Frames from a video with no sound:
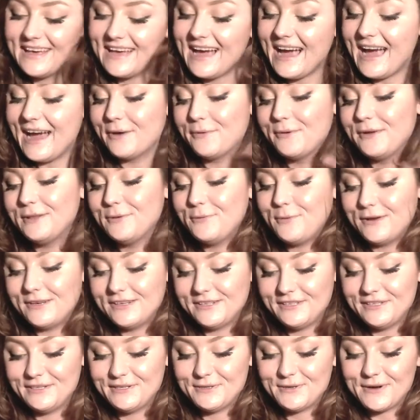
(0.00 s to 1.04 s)
I really
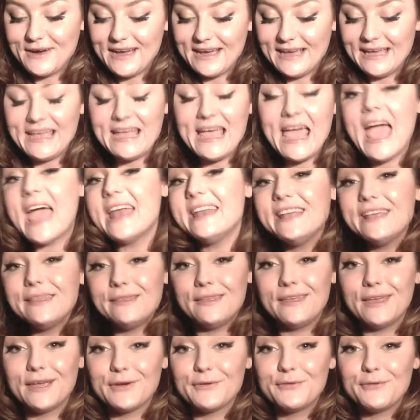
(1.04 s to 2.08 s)
wanted to try
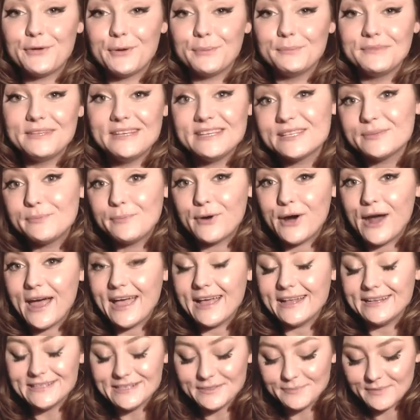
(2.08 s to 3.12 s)
anything from this
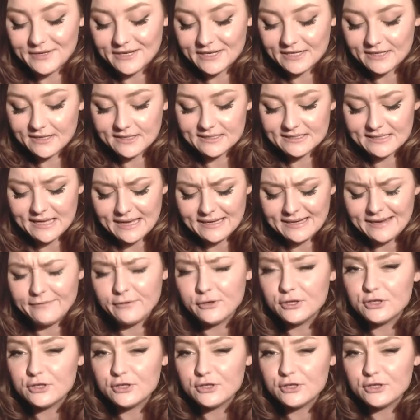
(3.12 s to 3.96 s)
brand because I never